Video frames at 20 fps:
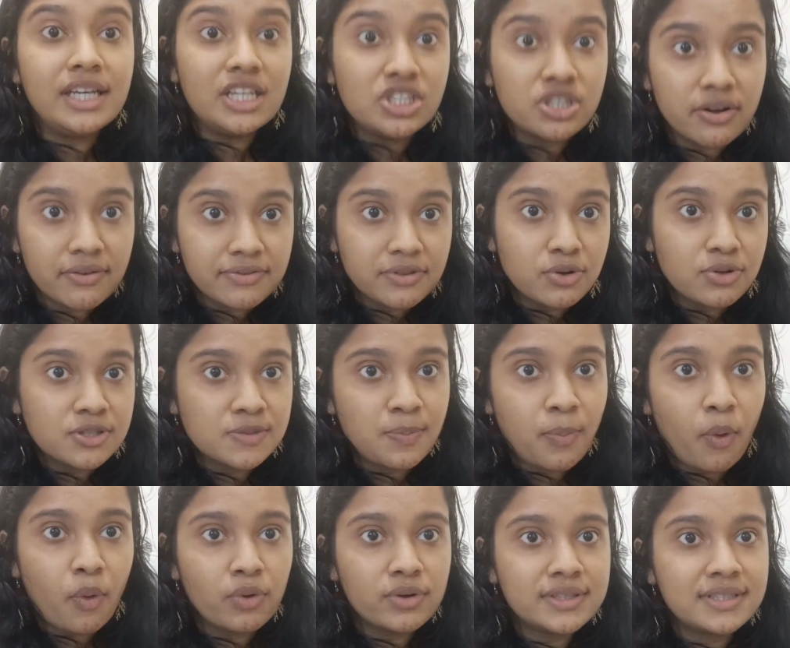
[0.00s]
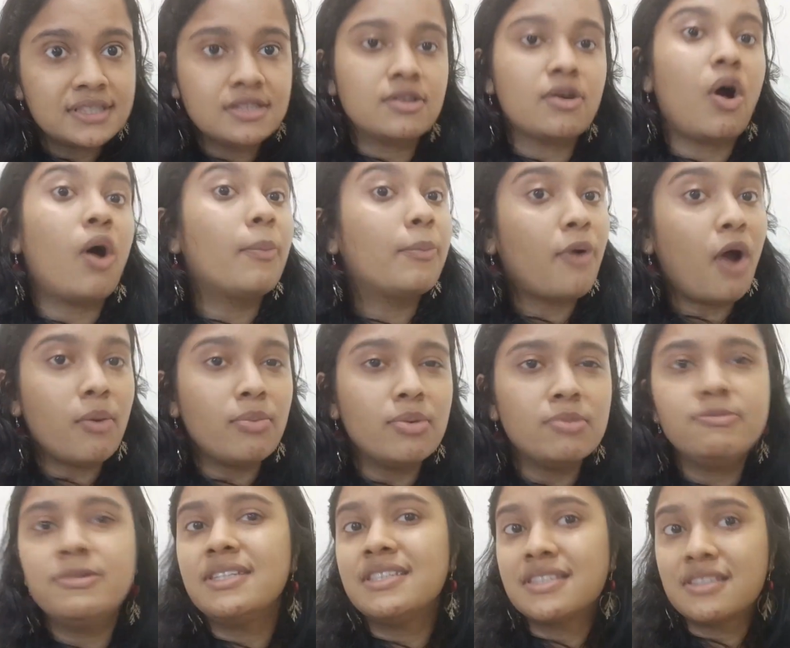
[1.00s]
each of those posts or
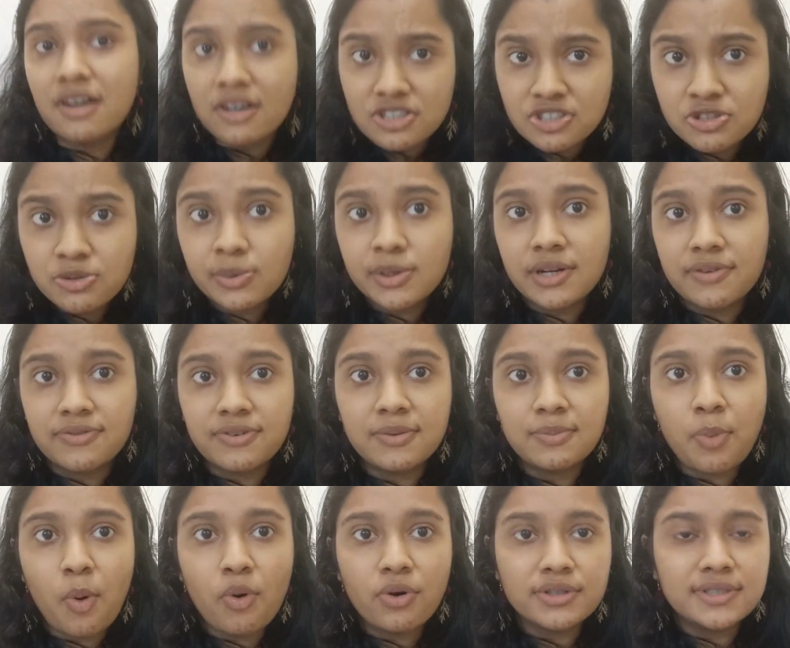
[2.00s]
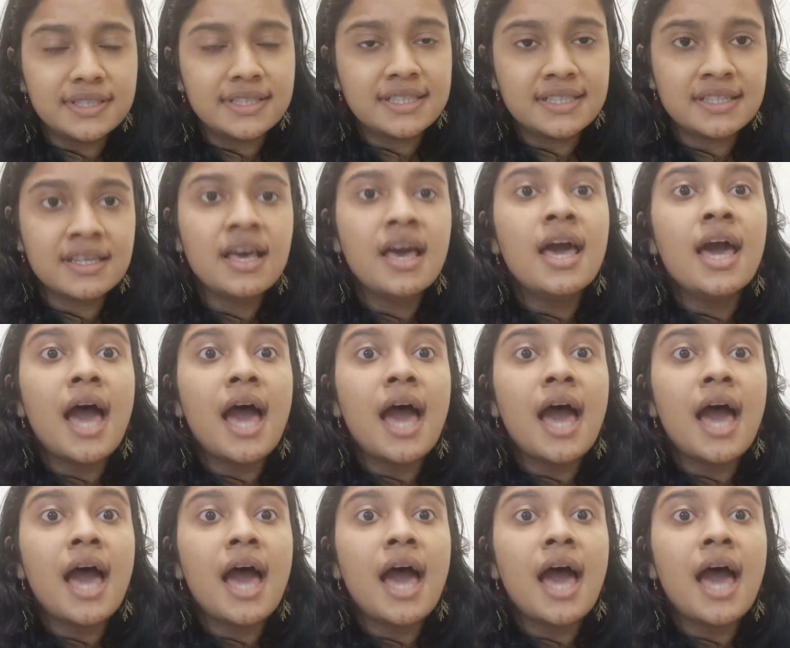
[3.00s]
probably search through different posts,